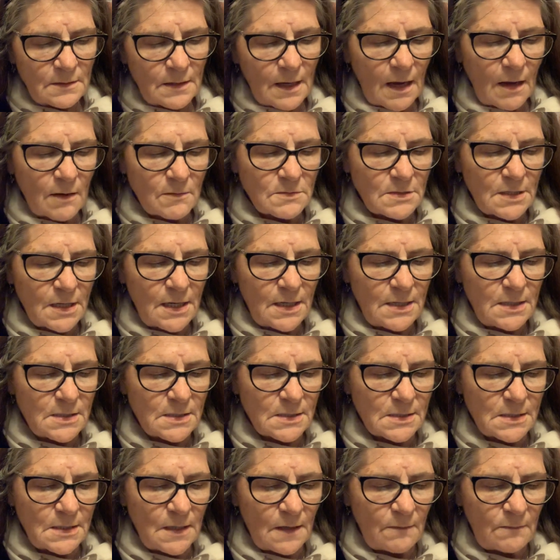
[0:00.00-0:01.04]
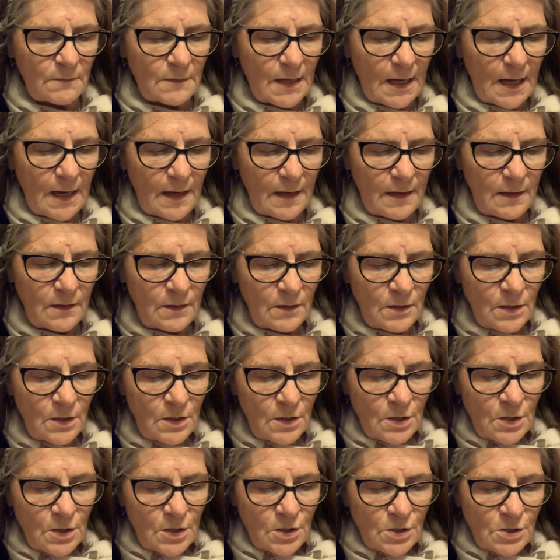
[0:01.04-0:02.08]
"I'll tell you someday.
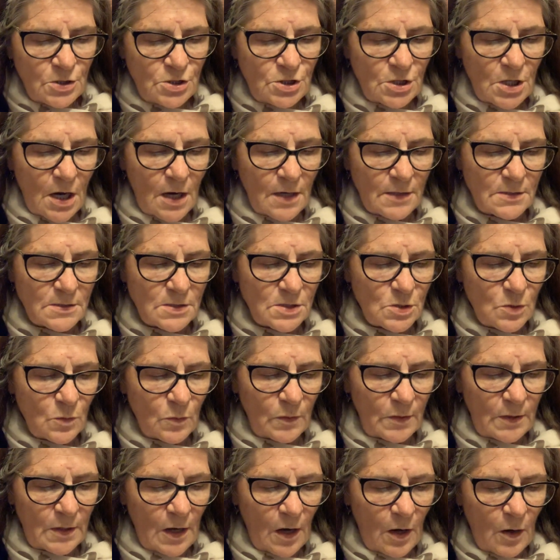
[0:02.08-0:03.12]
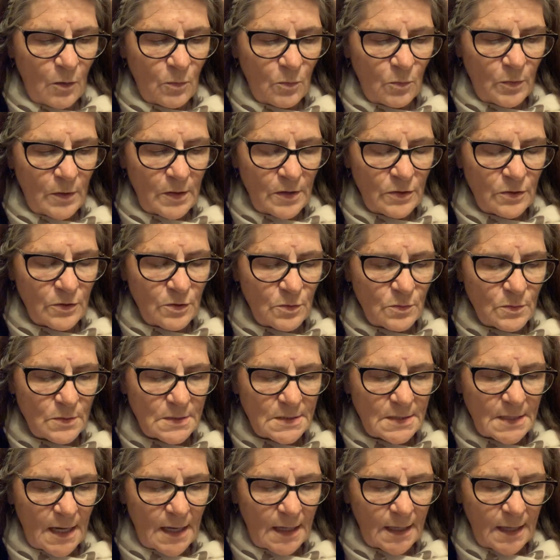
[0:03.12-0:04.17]
John is going home with you,
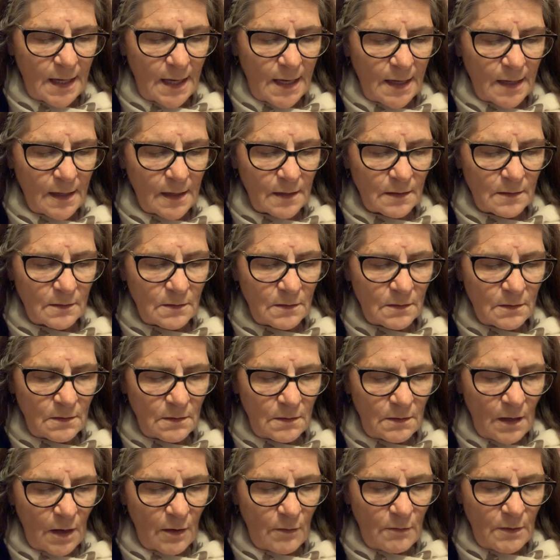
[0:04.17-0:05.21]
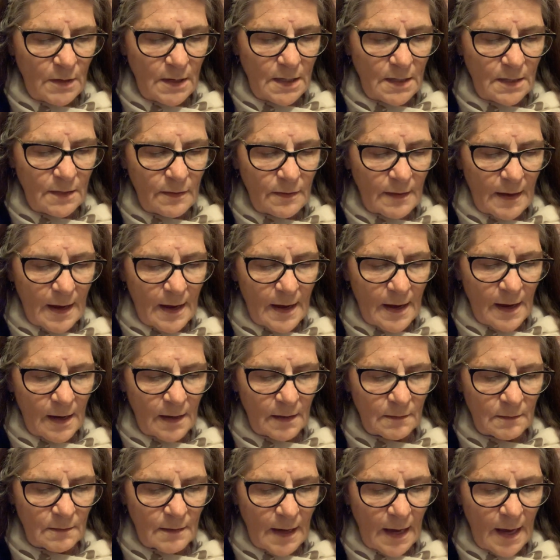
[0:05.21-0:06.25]
as I can't." "No need of that.
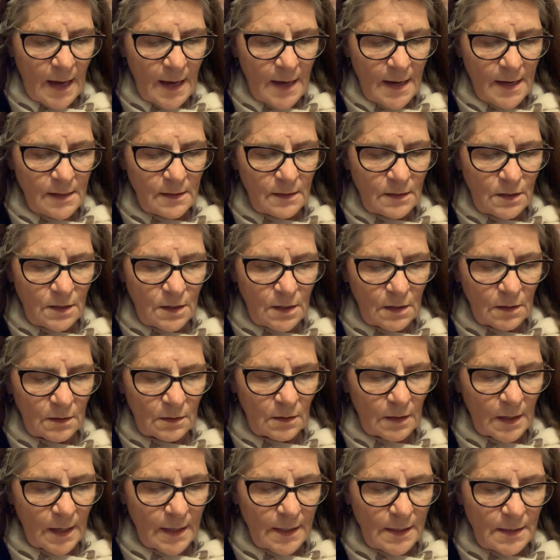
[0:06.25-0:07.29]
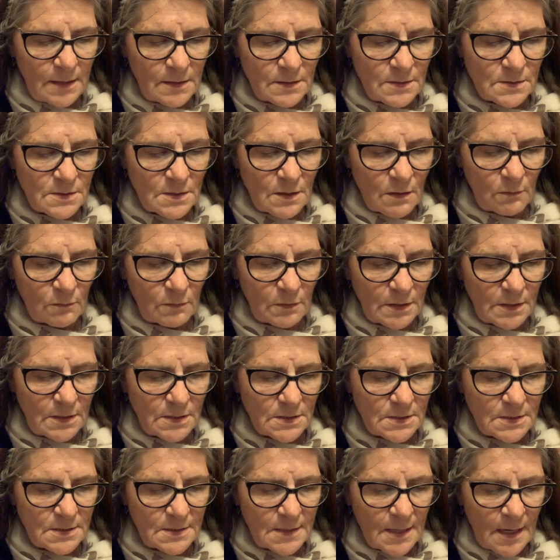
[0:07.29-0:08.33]
I ain't a young lady. It's only a
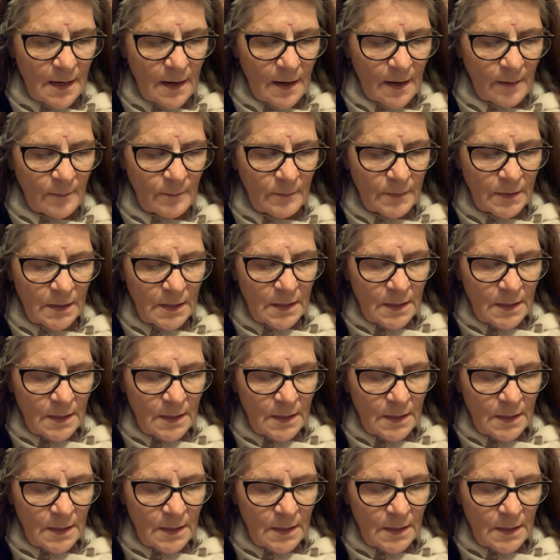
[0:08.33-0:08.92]
step.